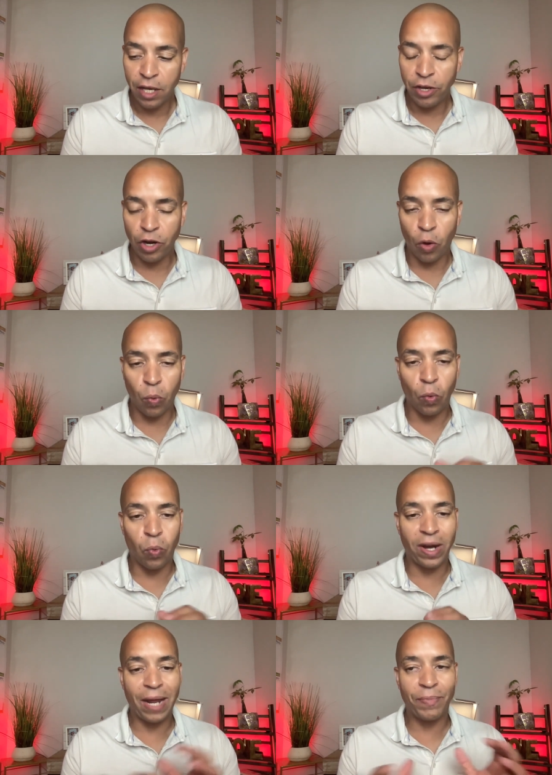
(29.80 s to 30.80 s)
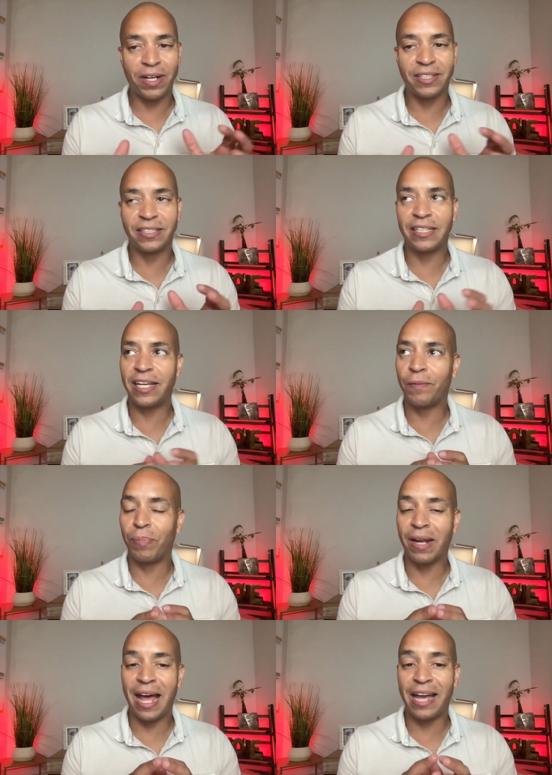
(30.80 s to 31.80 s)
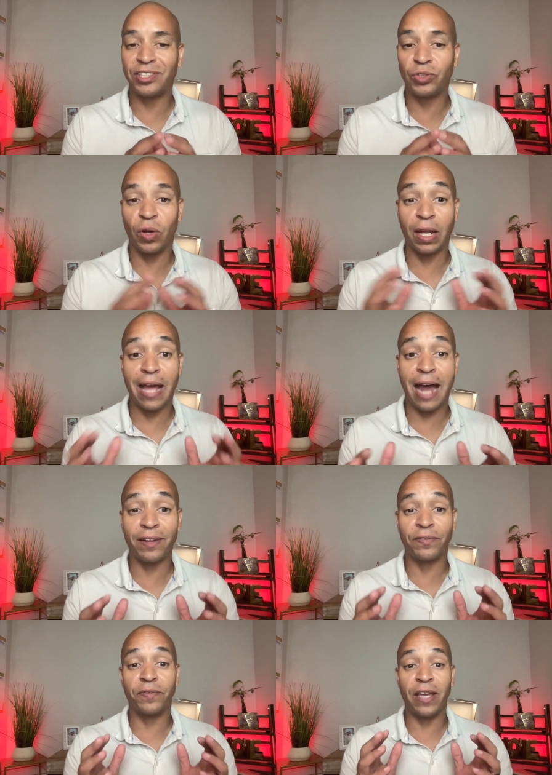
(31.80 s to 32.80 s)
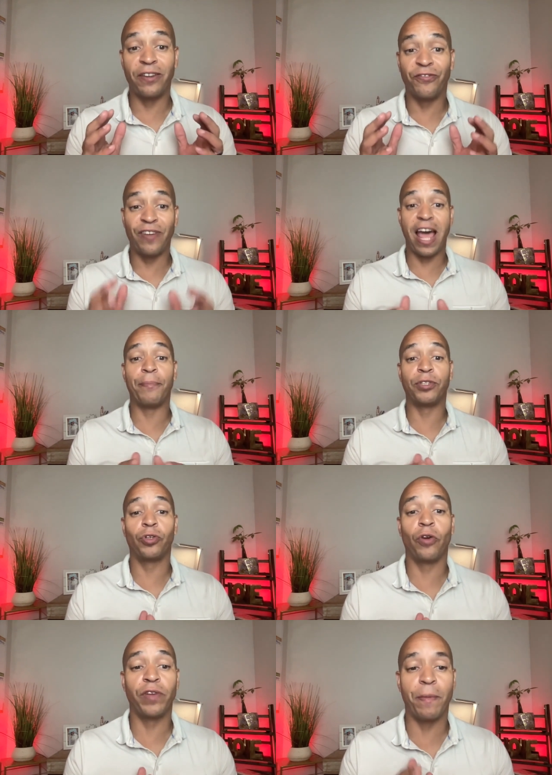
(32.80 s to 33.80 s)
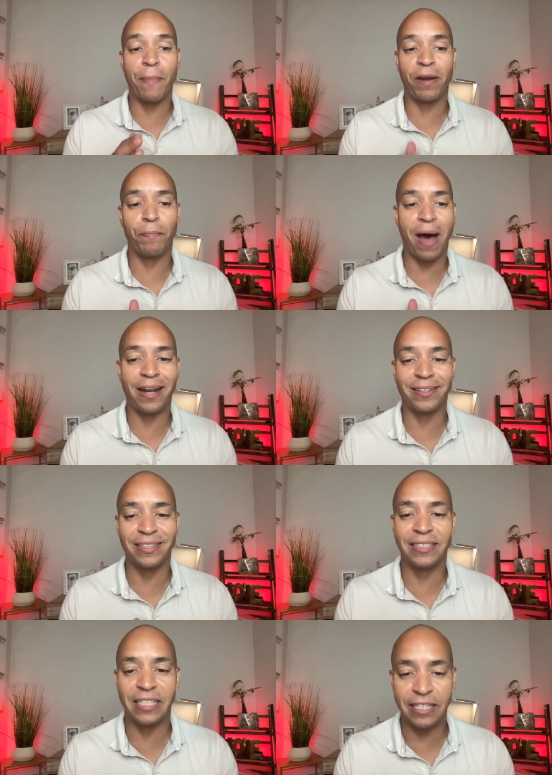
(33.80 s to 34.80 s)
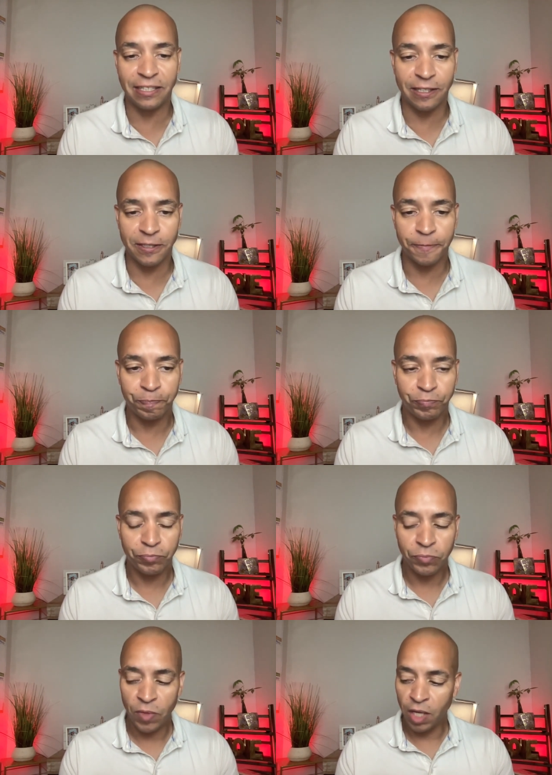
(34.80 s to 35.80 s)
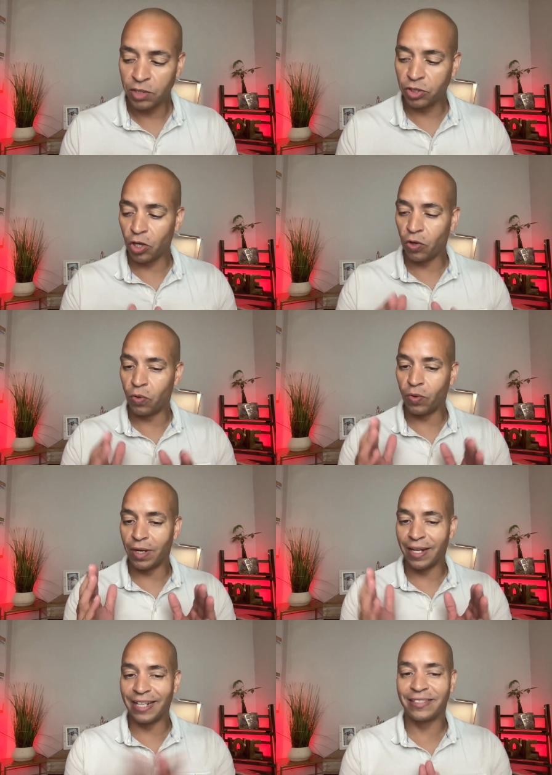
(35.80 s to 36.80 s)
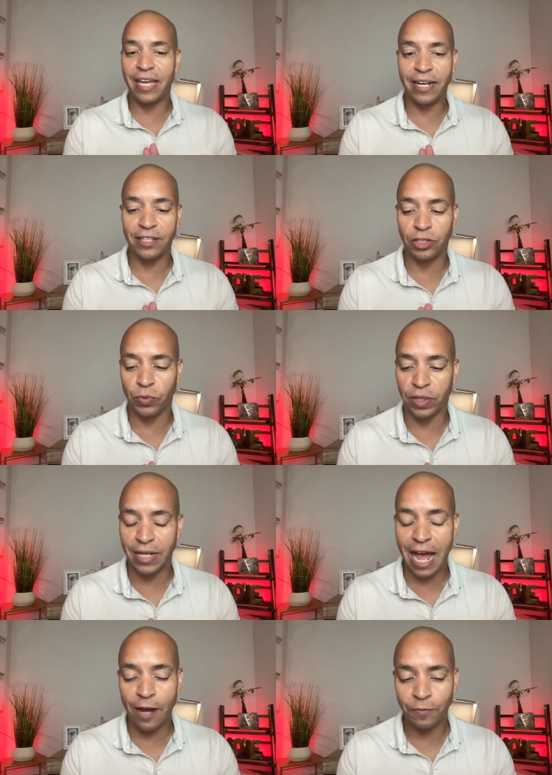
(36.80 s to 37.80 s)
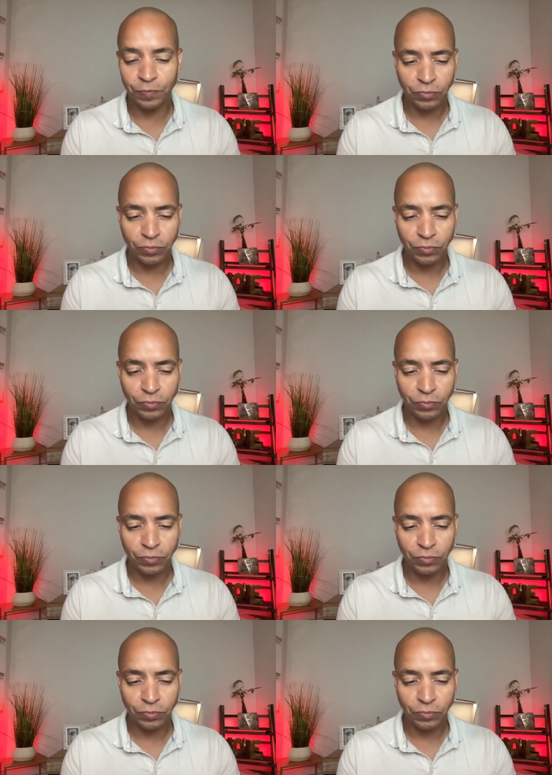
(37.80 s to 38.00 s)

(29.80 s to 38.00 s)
you know, what I'm going to say applies to a lot of inflammatory and metabolic diseases. So let's get into it. Now,